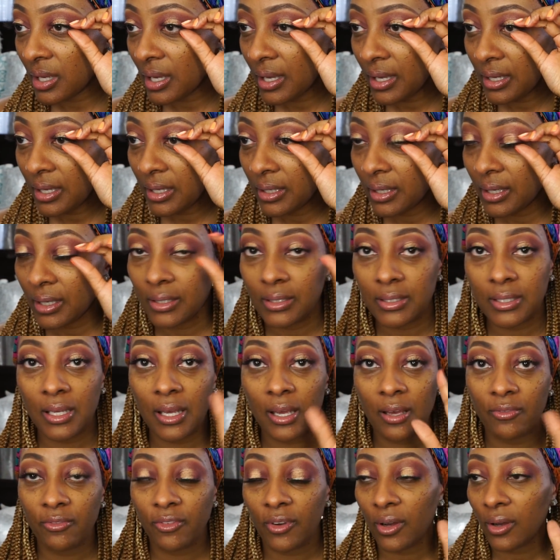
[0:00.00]
I ain't got
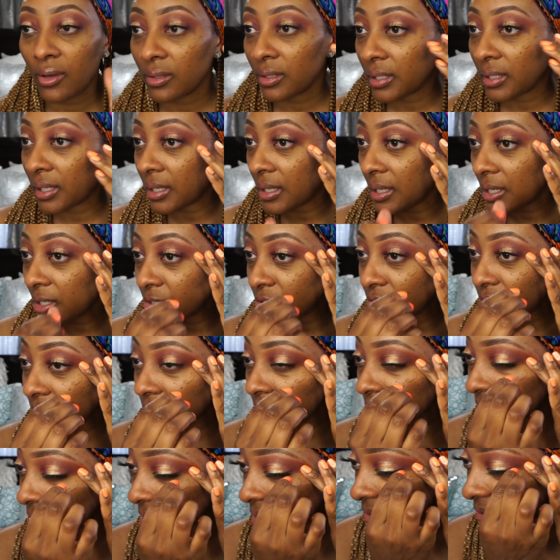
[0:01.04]
time for all of that extra
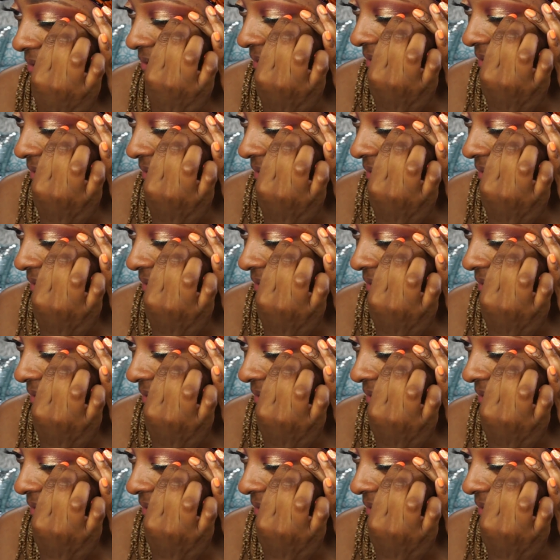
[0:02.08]
stuff.